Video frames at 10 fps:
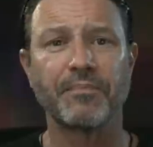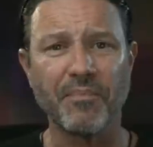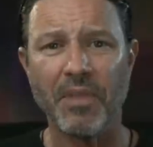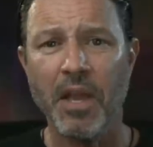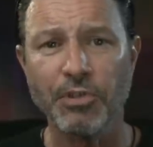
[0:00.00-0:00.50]

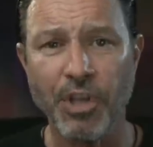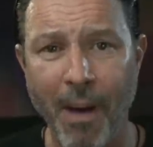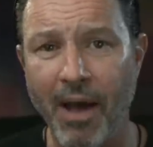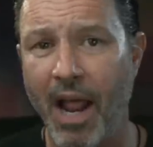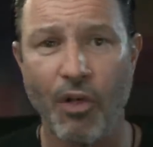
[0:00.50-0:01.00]
It was
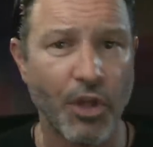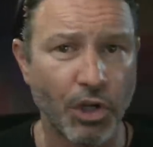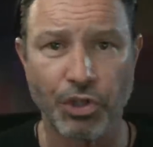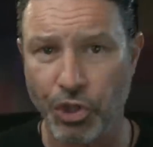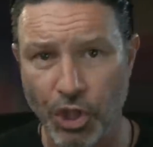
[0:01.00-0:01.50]
about how their
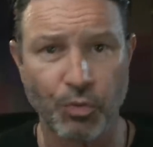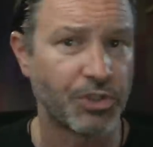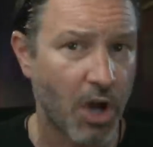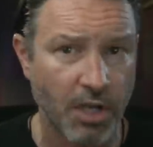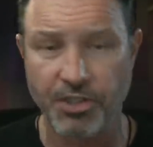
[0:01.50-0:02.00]
church was
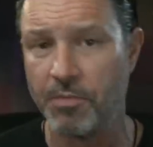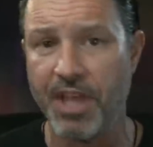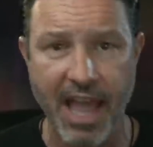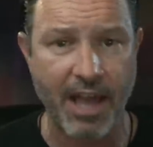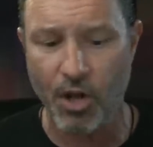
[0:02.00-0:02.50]
awesome and
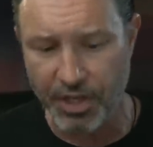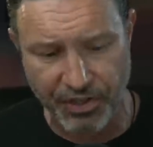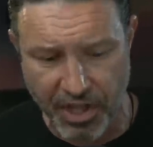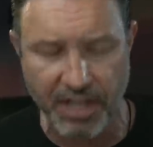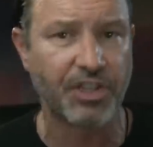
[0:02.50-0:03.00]
they had all these
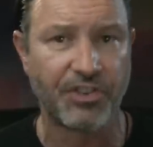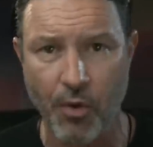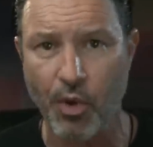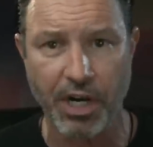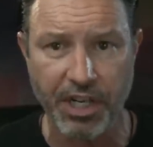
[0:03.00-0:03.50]
things that they
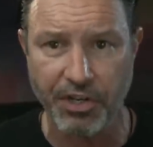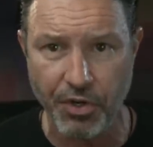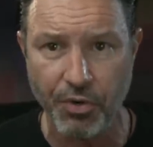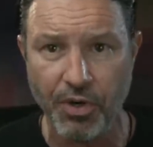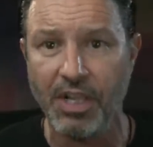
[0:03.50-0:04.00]
were going to
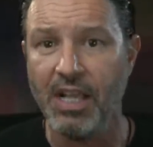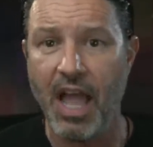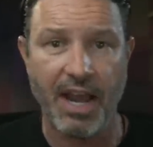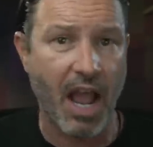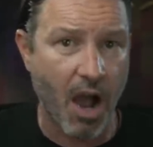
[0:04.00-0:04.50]
do
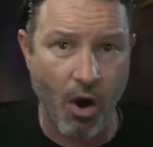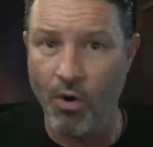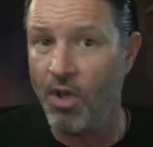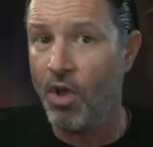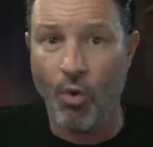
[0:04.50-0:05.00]
and how
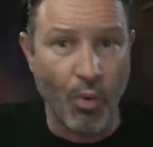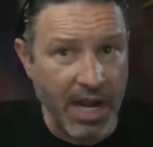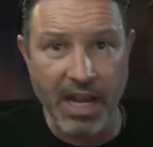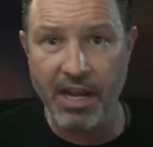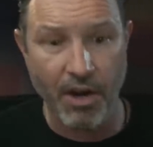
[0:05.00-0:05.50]
we
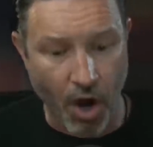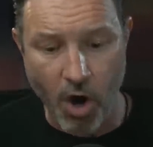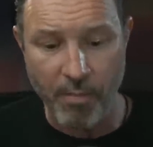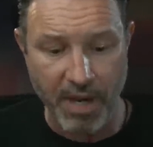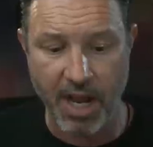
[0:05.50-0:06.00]
needed to all
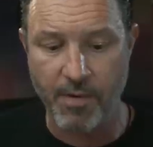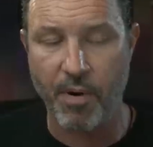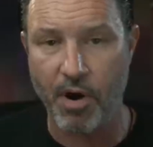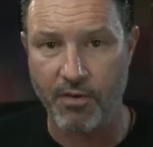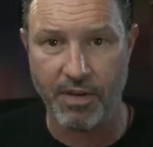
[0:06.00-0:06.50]
become a
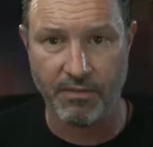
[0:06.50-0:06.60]
part of it.